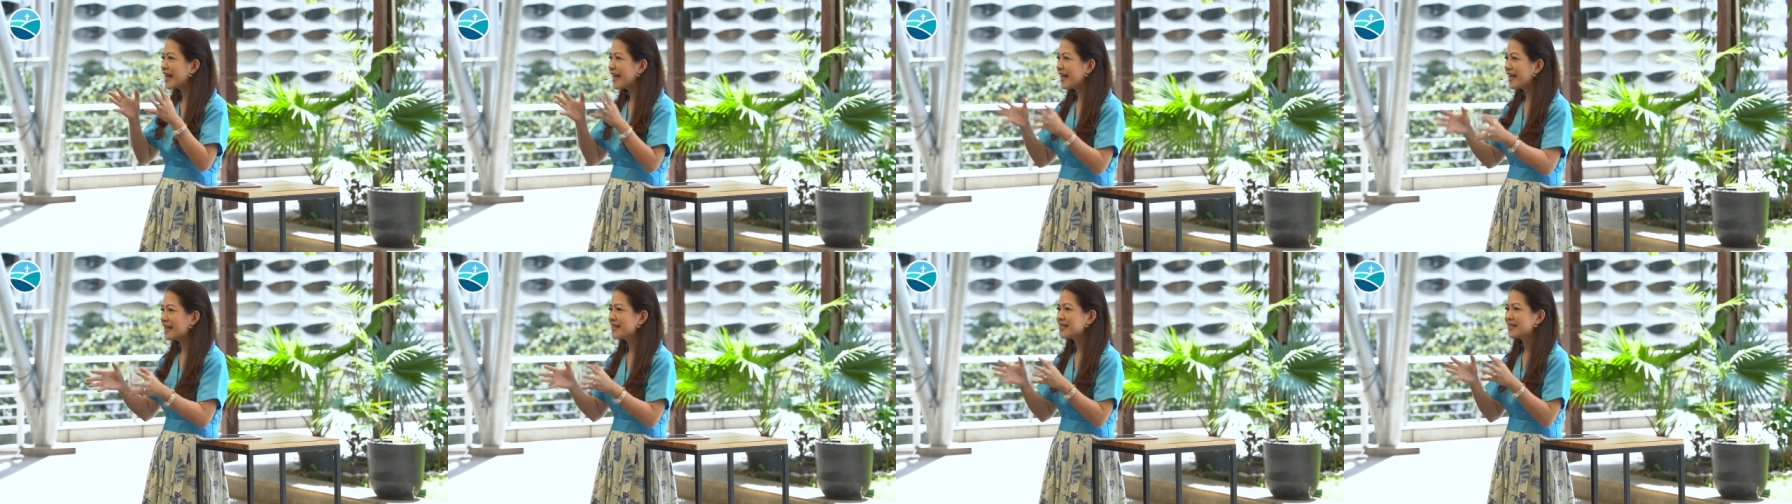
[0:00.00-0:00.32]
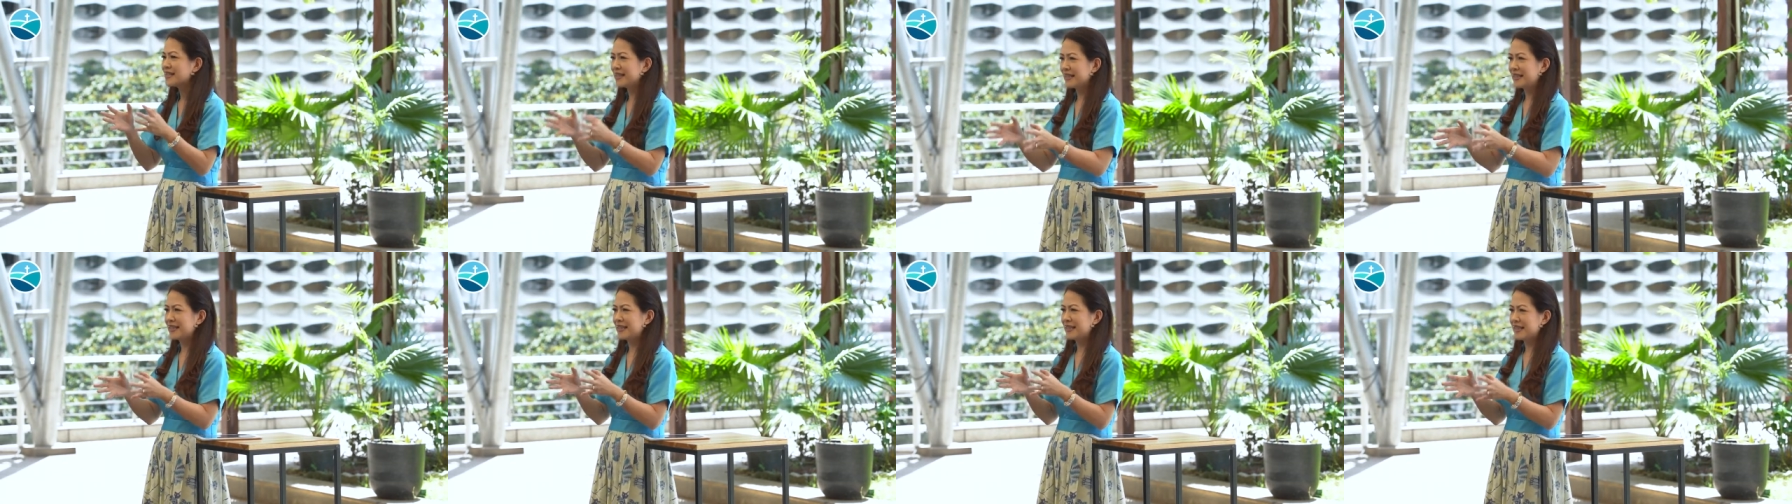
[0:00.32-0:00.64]
is
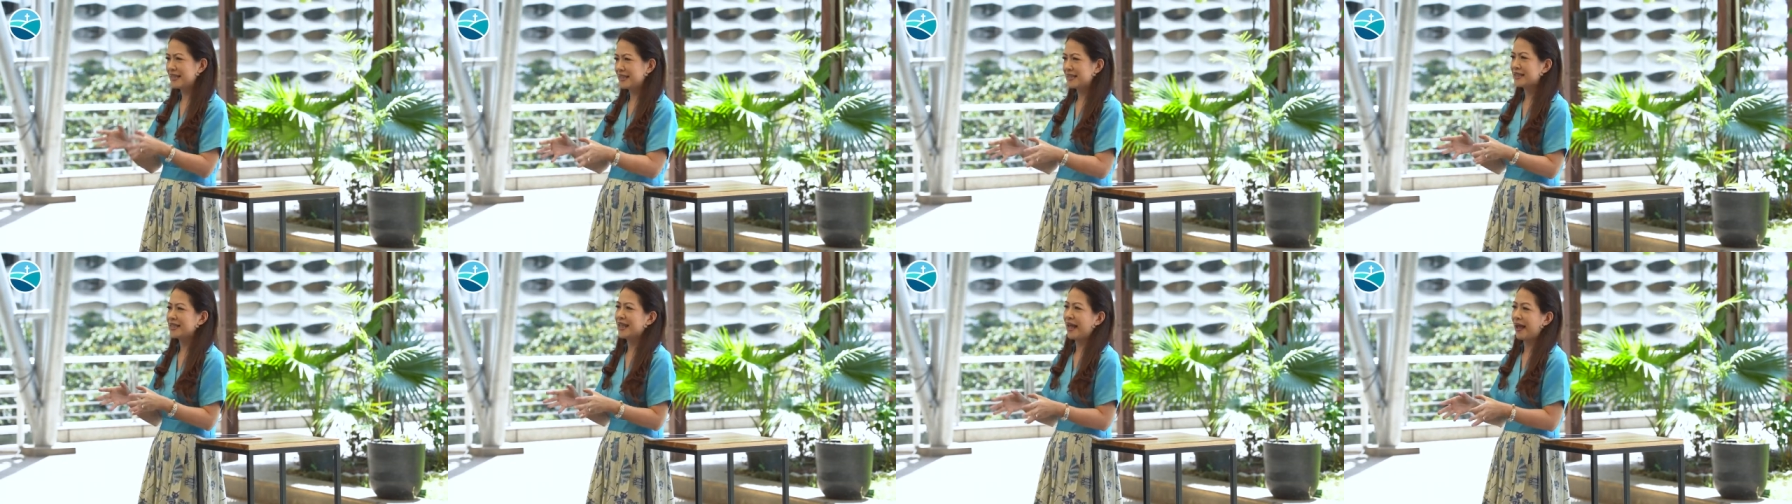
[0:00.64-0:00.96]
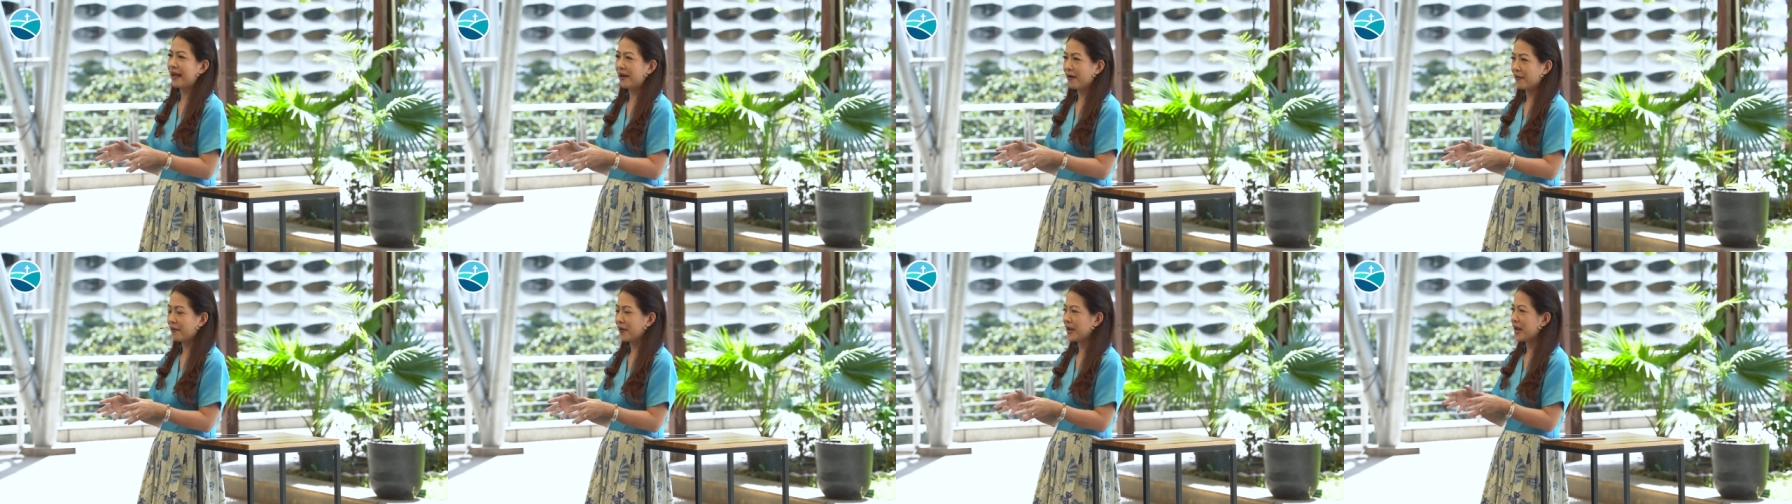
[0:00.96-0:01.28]
in this
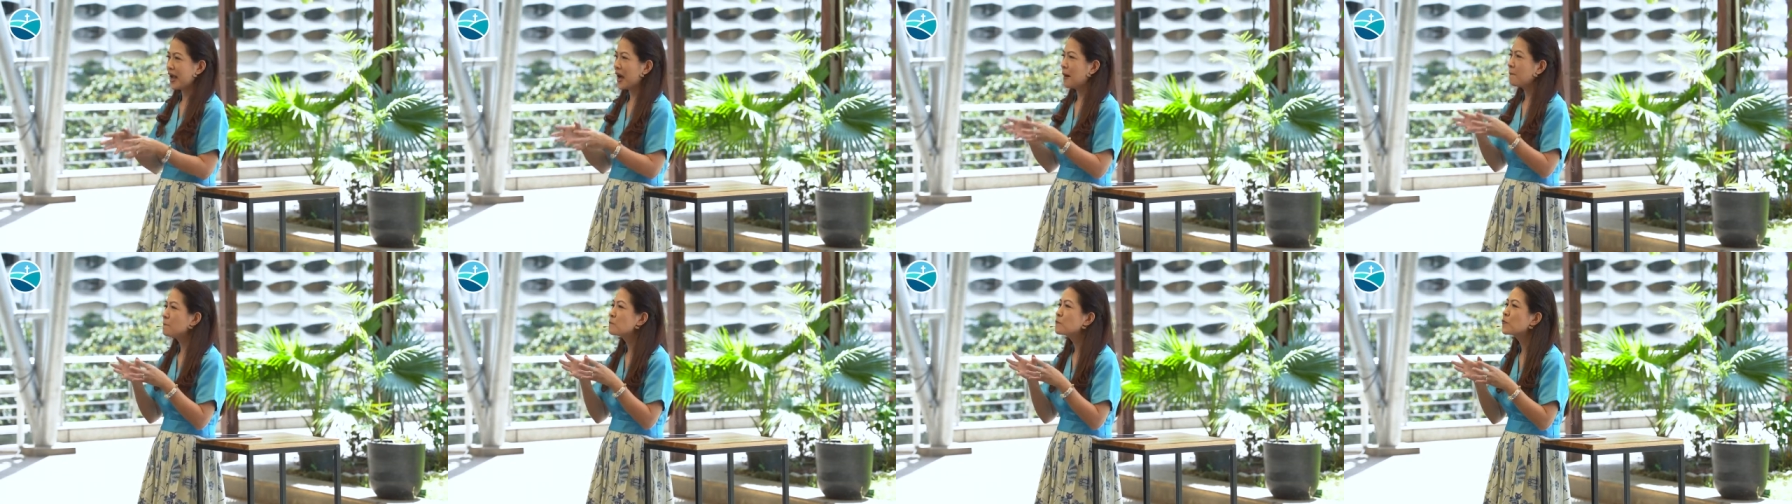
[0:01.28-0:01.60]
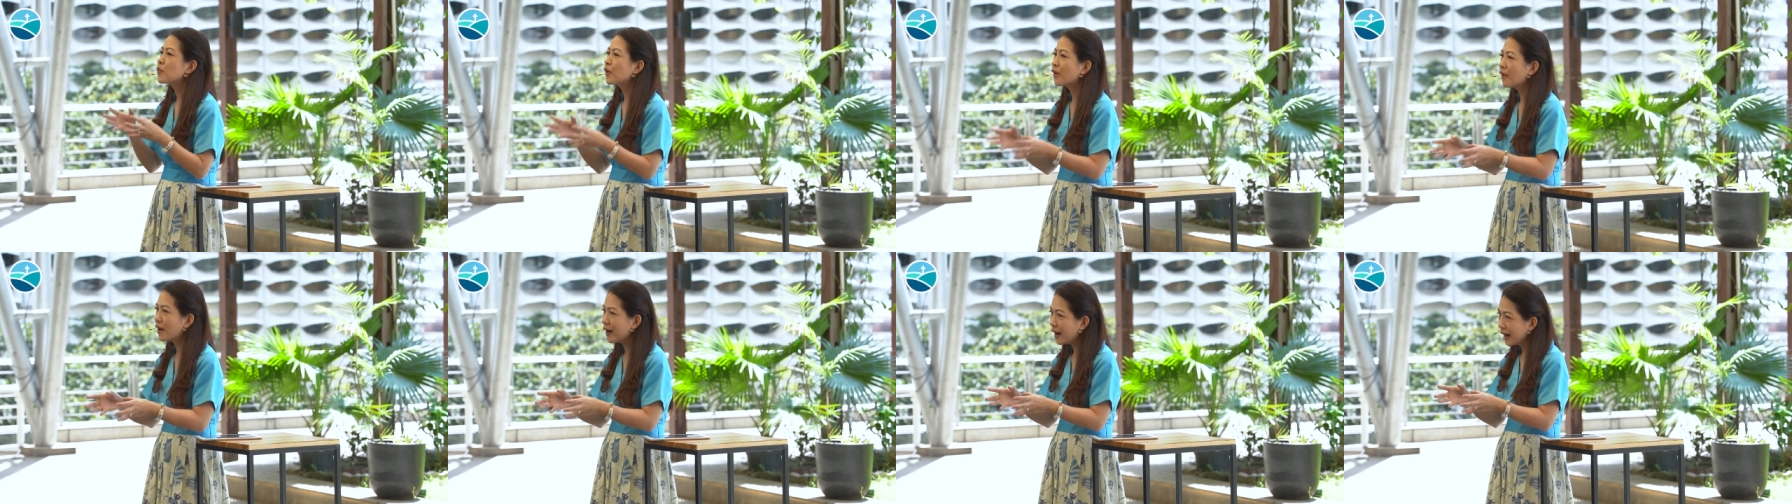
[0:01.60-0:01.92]
area
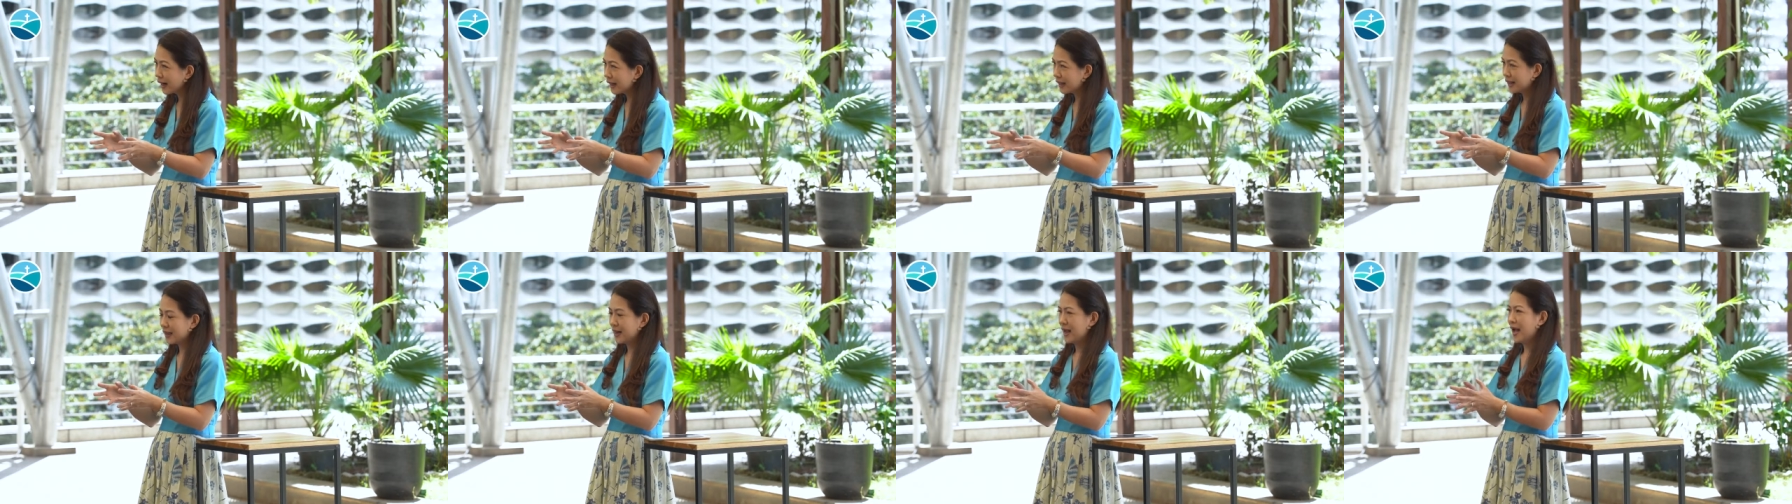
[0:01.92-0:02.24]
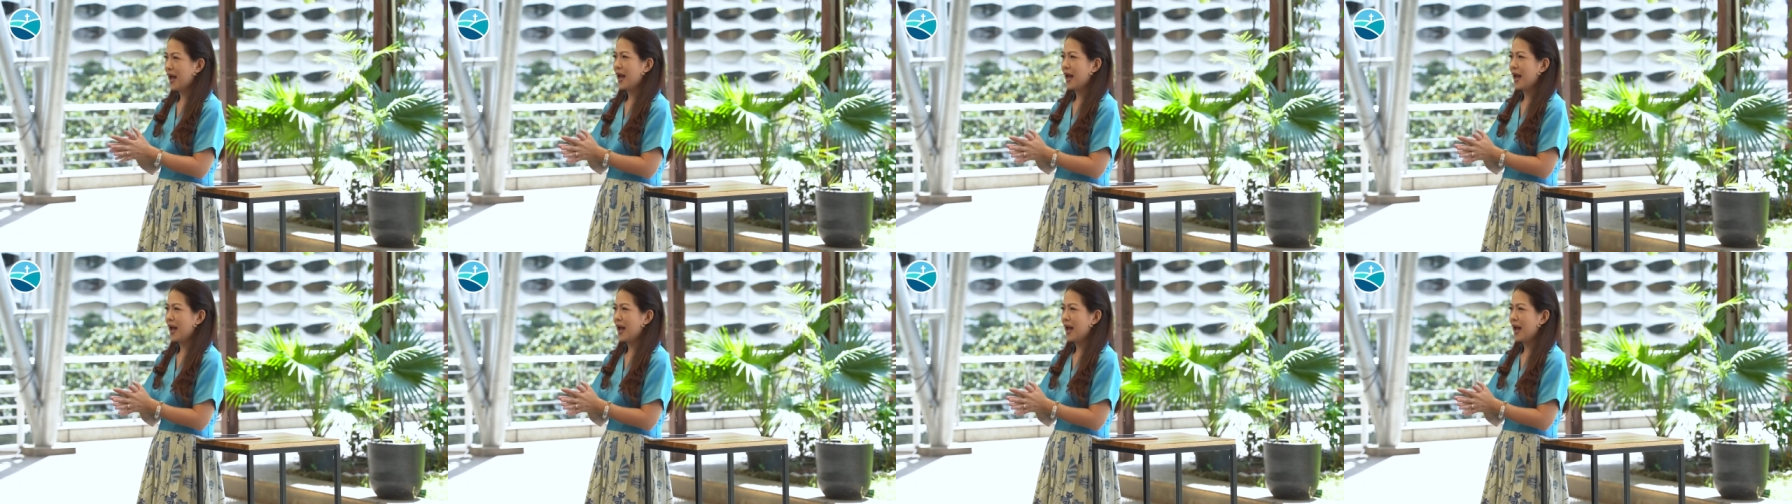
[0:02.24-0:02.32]
pride.